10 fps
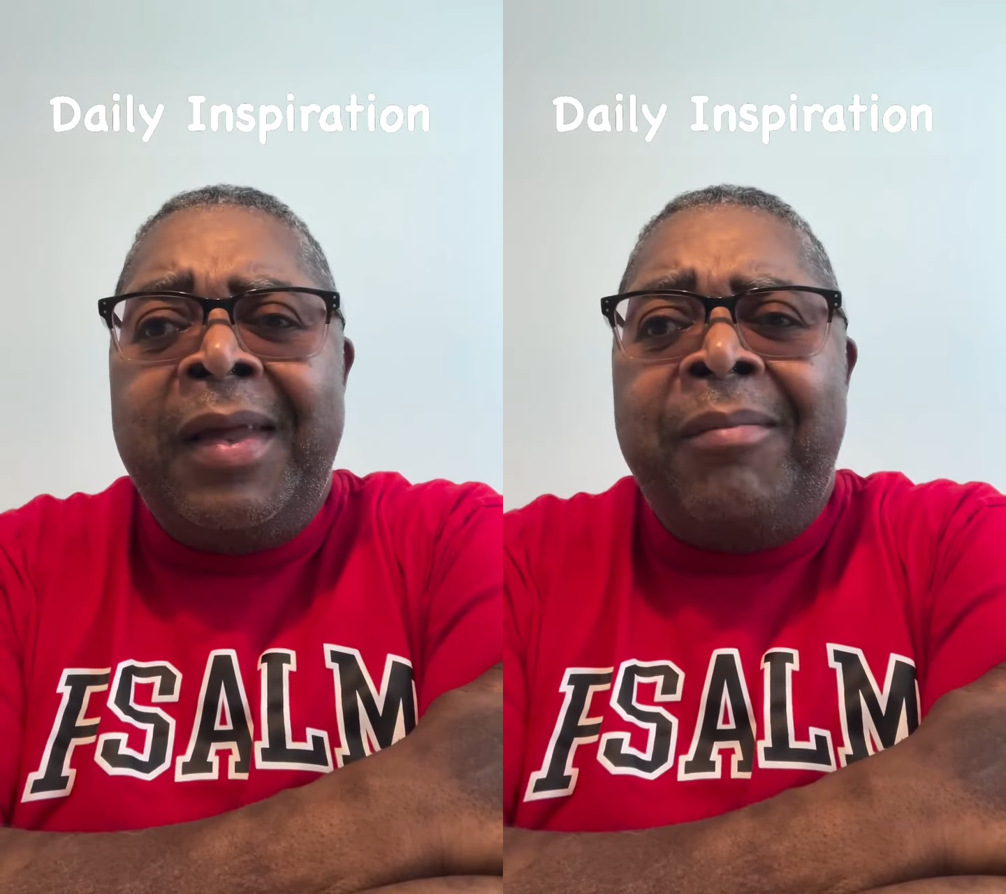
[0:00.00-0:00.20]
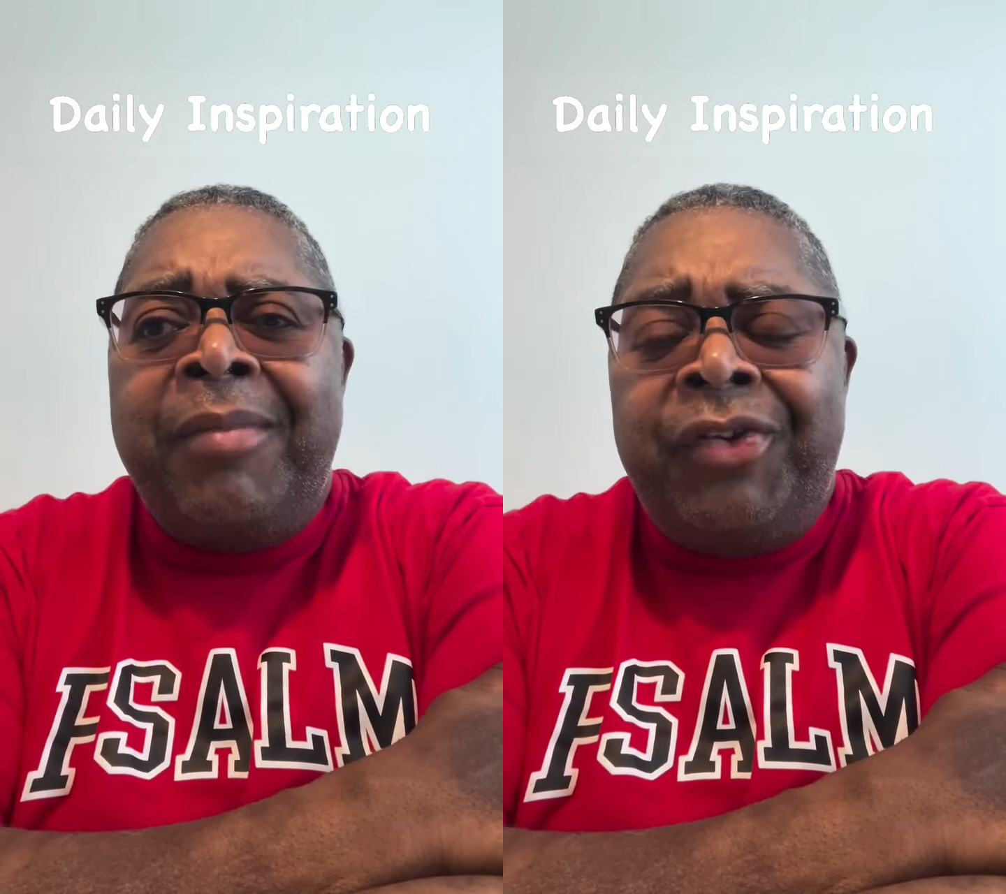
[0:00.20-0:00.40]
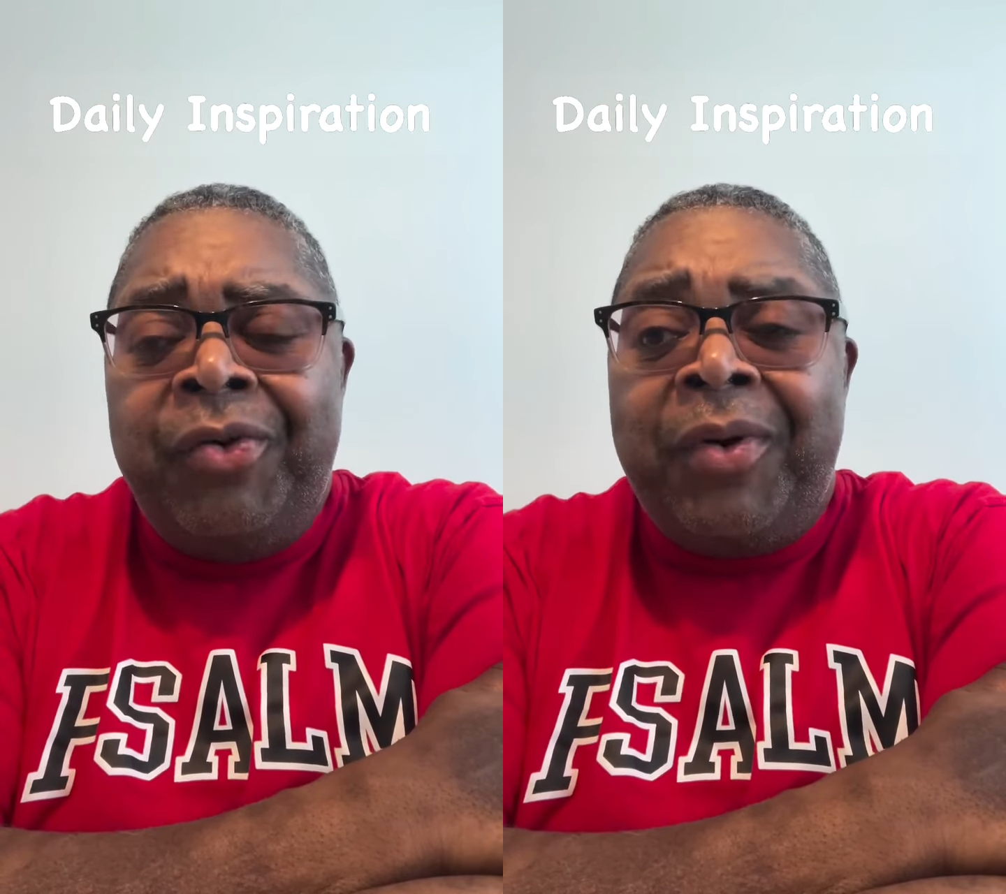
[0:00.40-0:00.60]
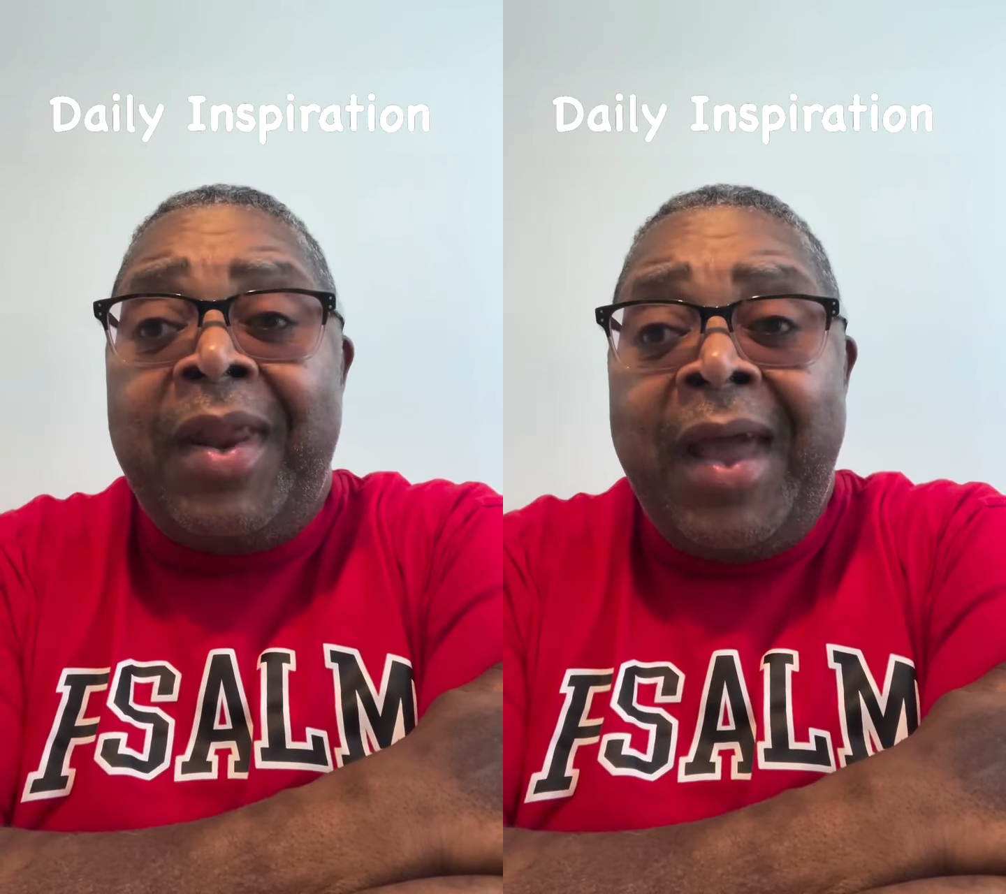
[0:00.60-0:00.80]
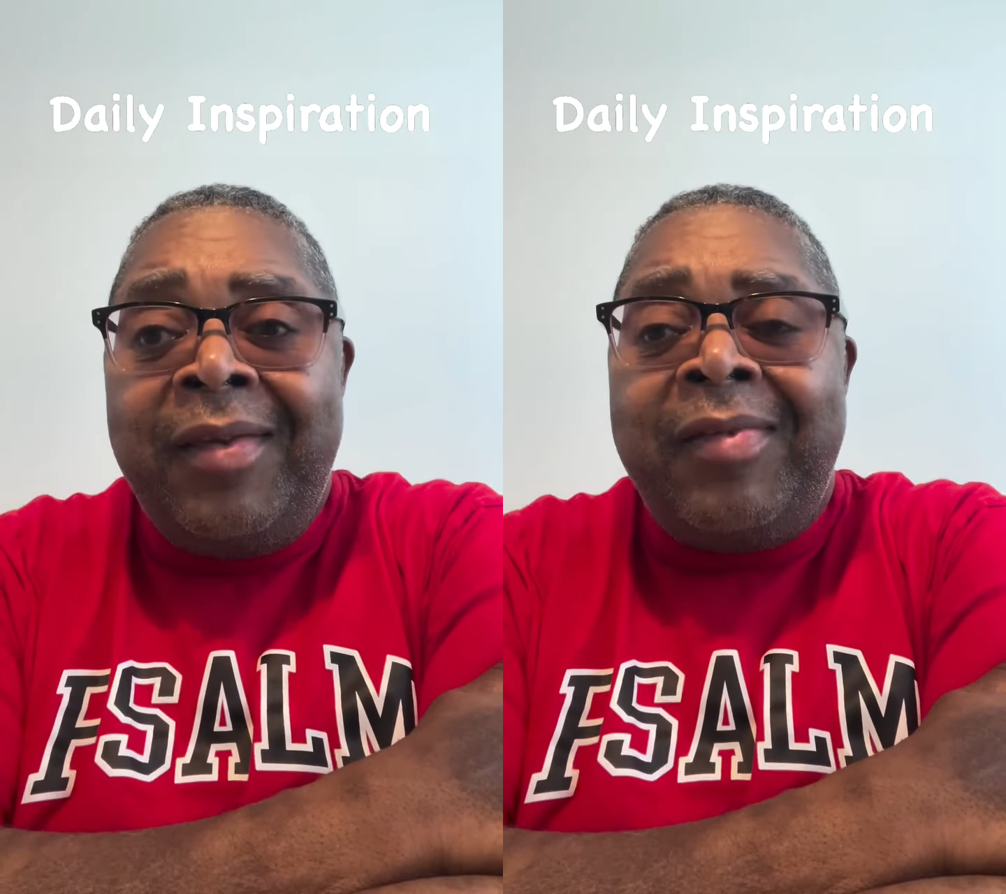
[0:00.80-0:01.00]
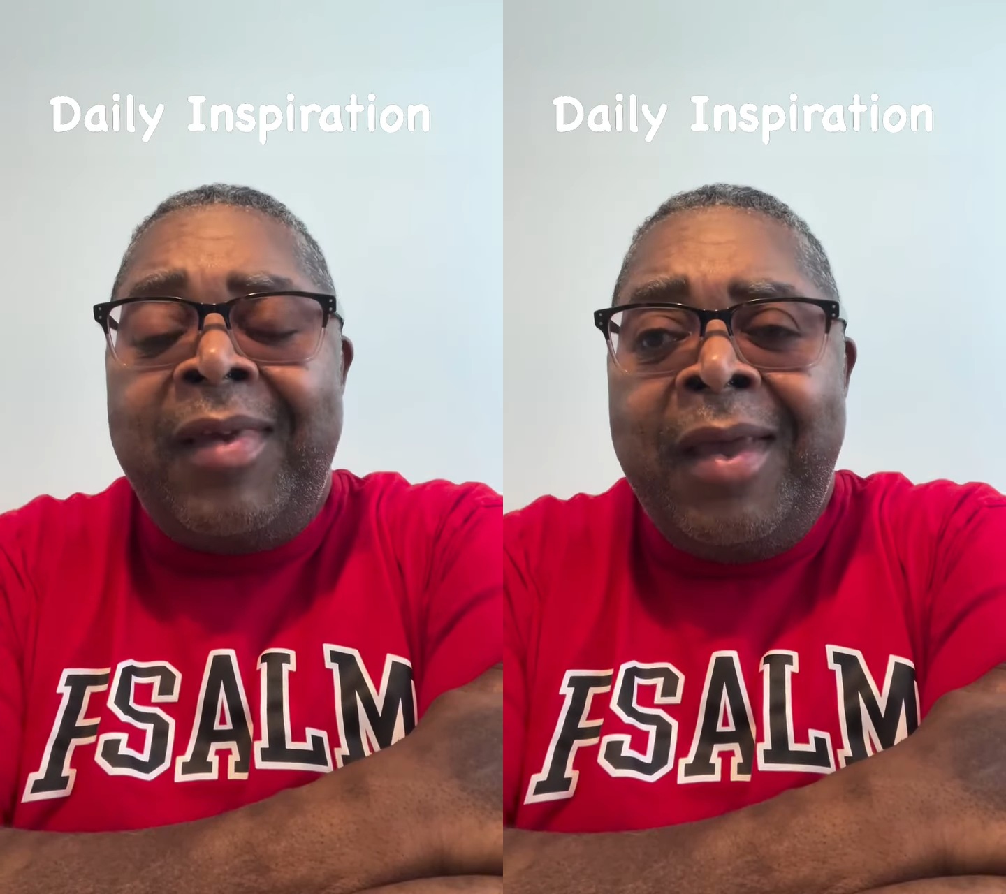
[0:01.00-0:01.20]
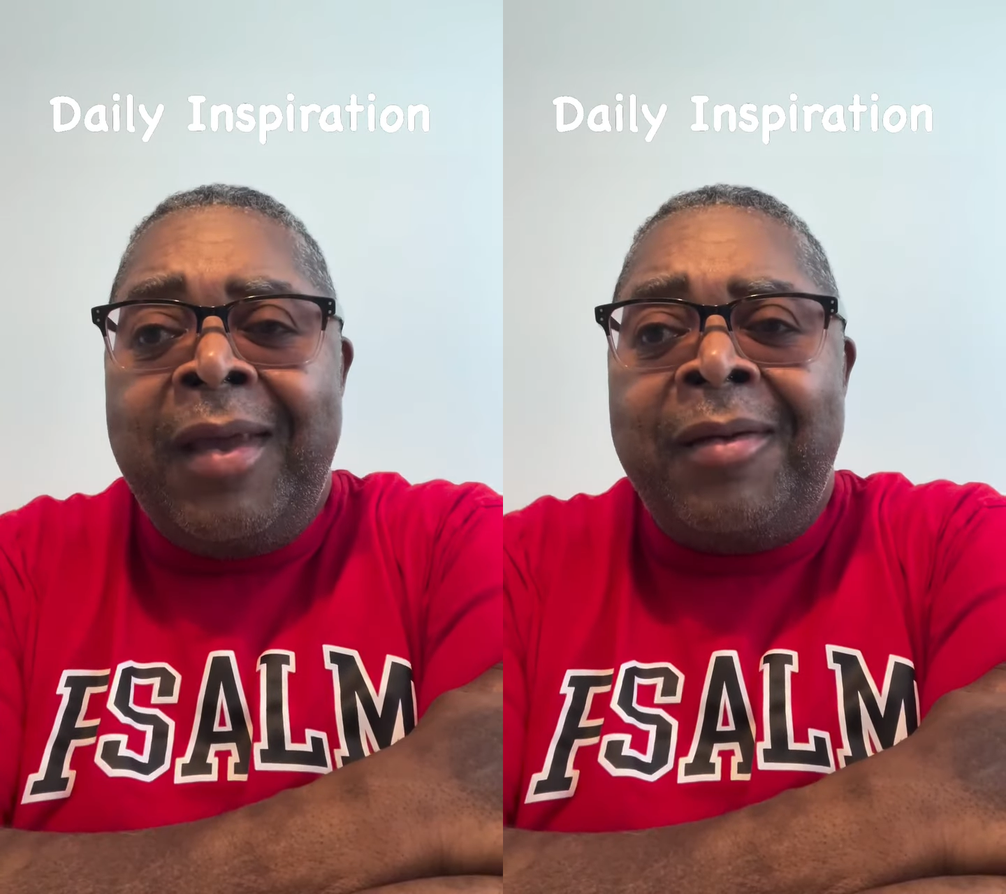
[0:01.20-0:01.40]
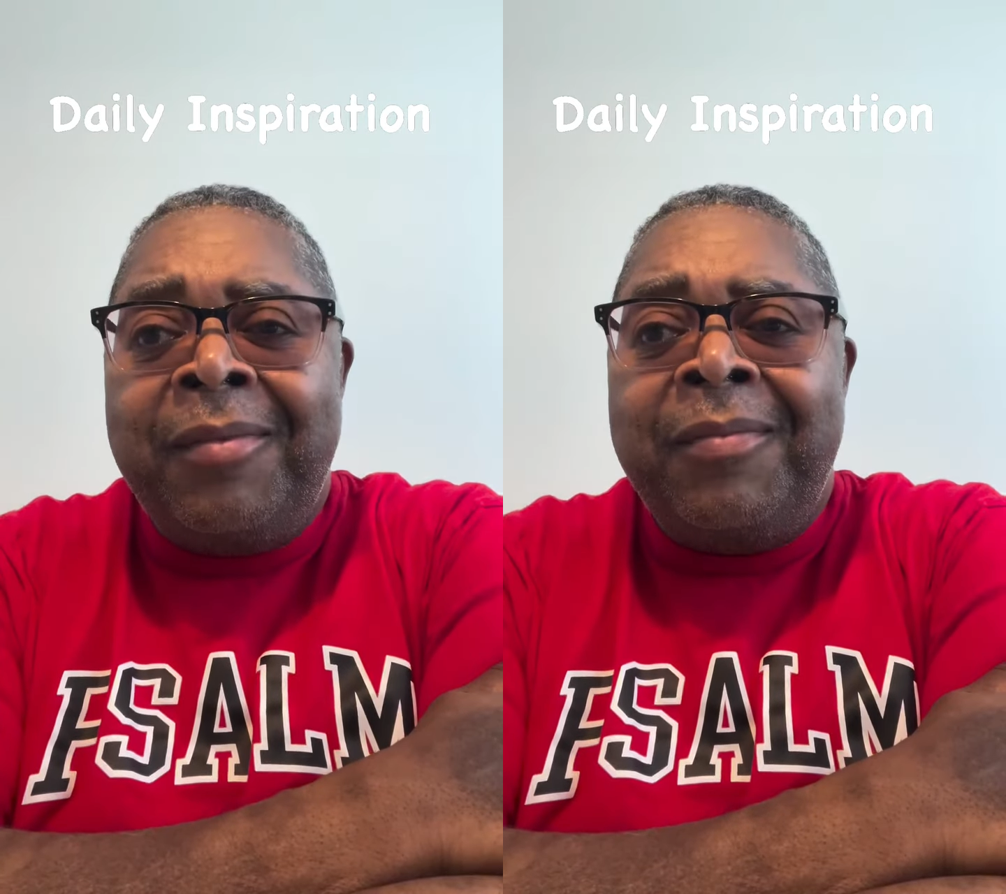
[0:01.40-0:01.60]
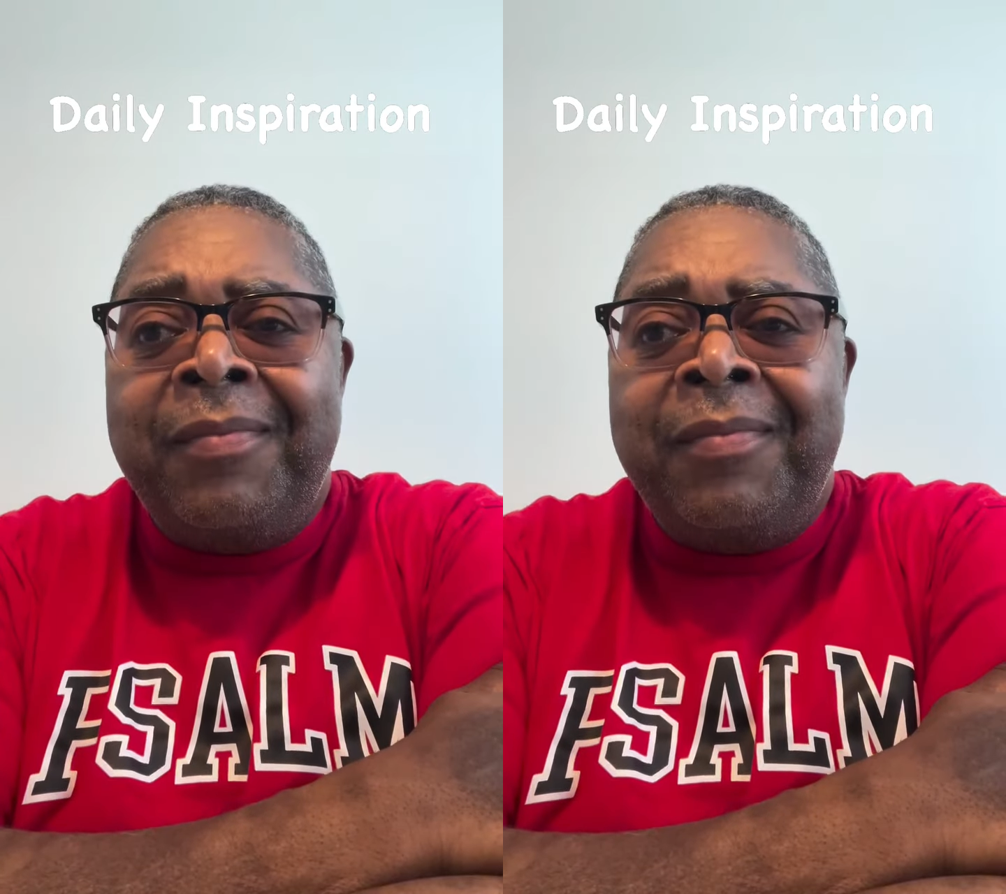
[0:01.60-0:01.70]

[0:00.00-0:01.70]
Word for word: but you can hate sin